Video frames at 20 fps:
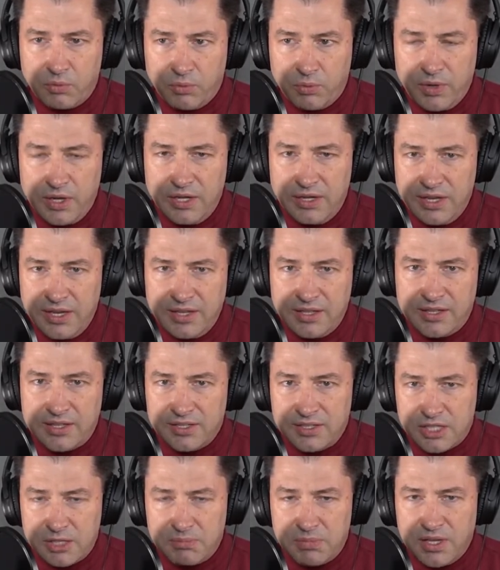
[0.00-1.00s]
we need
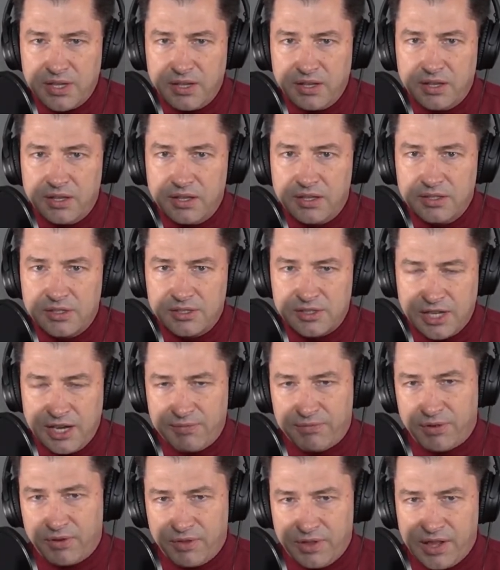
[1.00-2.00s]
this to be
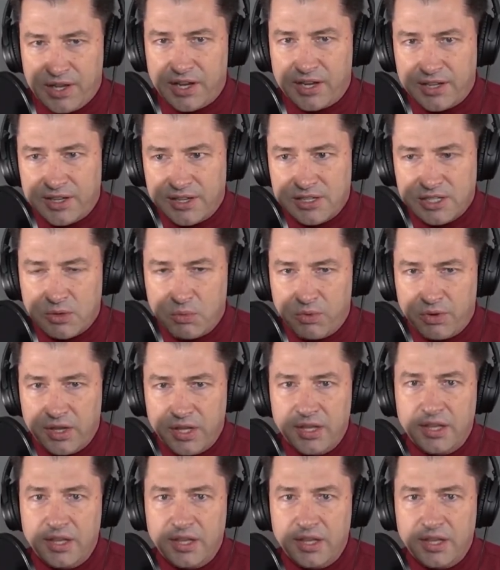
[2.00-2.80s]
safer than it is, and